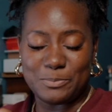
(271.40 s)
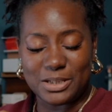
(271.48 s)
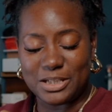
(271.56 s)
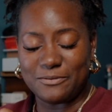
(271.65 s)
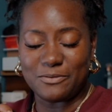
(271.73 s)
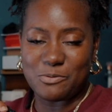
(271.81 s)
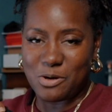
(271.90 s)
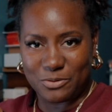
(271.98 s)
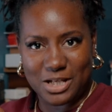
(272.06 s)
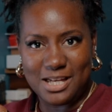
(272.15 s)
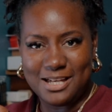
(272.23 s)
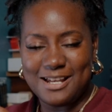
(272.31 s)
B.
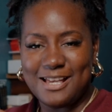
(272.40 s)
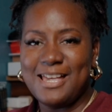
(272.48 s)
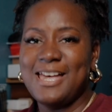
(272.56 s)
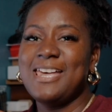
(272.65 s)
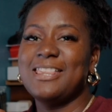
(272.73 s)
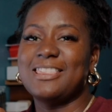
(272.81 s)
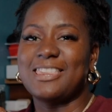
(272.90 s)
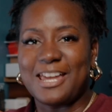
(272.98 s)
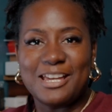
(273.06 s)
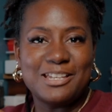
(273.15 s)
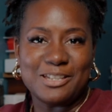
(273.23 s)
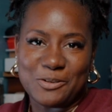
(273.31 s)
Verona.
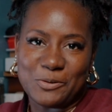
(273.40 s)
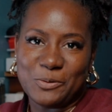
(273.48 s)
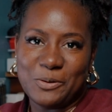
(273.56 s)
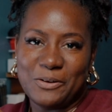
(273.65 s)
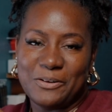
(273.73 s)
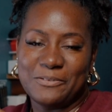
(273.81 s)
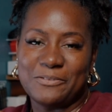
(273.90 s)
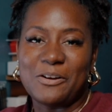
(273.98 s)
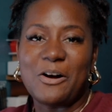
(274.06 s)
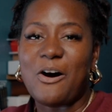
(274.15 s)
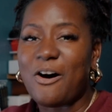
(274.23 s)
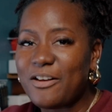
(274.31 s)
Thank you
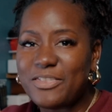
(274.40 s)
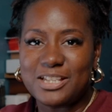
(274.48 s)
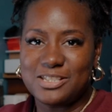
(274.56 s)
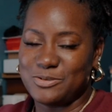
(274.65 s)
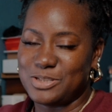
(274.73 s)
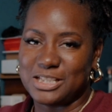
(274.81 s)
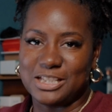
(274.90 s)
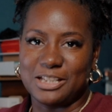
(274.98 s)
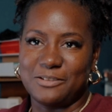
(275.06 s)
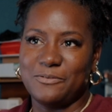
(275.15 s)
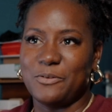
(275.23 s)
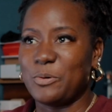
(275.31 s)
for all that you
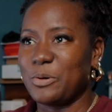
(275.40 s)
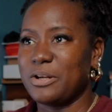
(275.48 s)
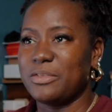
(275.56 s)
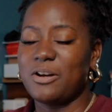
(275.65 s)
did for the